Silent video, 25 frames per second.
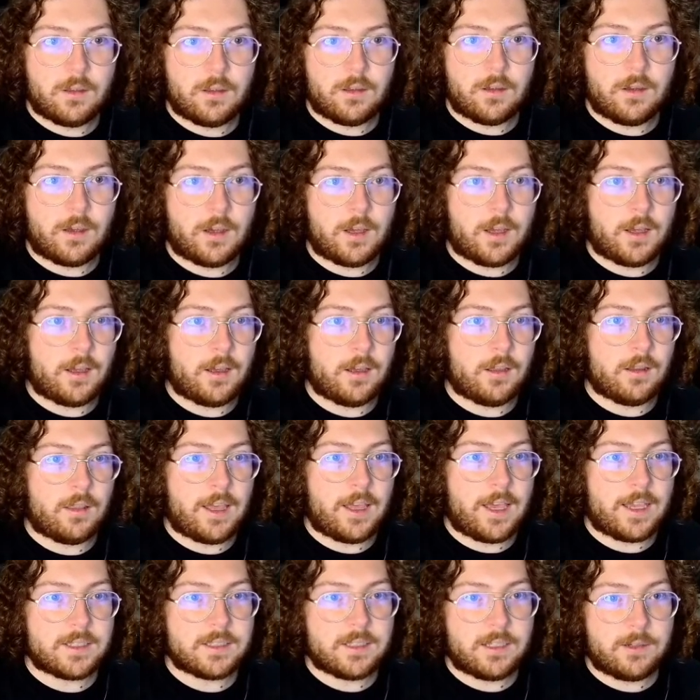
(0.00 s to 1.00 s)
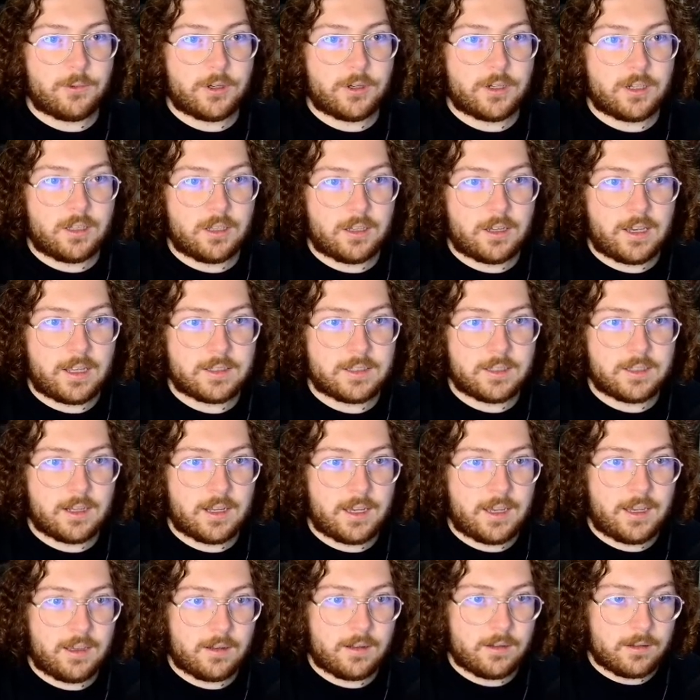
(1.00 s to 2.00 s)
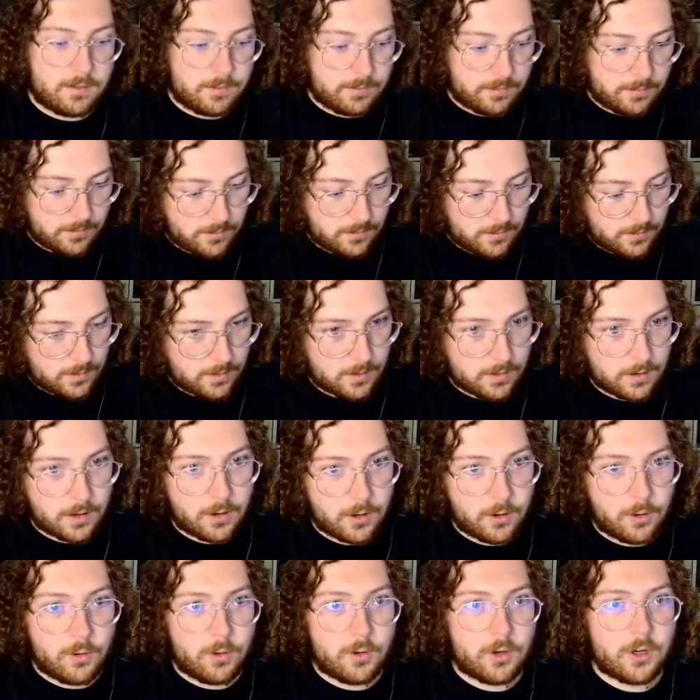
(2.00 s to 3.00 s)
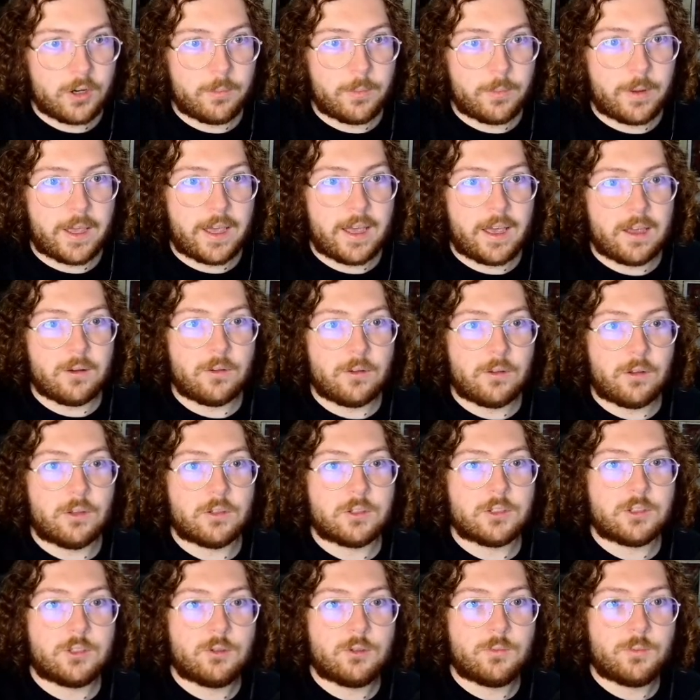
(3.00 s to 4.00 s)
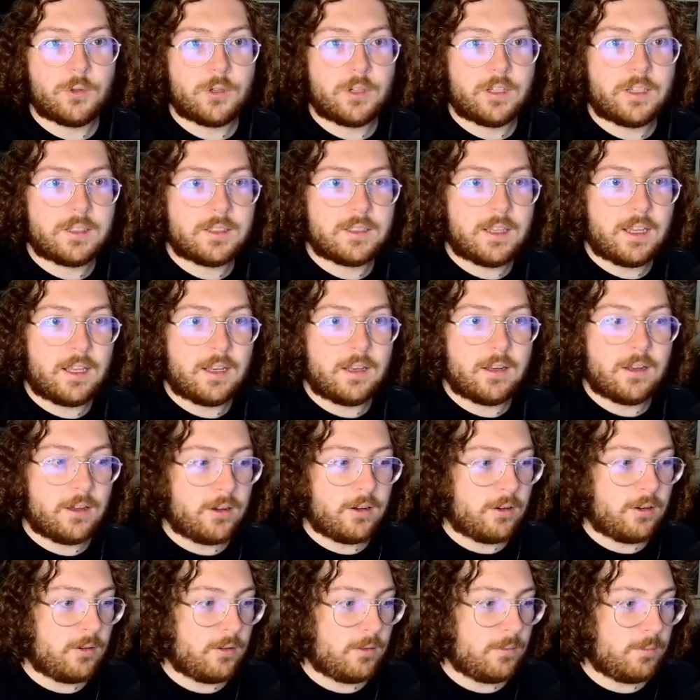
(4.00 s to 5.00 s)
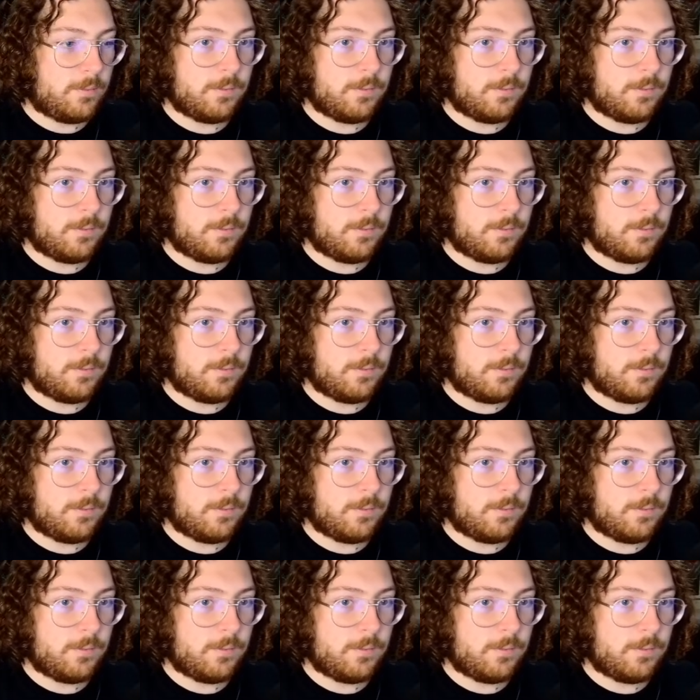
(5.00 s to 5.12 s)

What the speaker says: Last thing we're gonna look at tonight, Ogre Battle, Super Nintendo.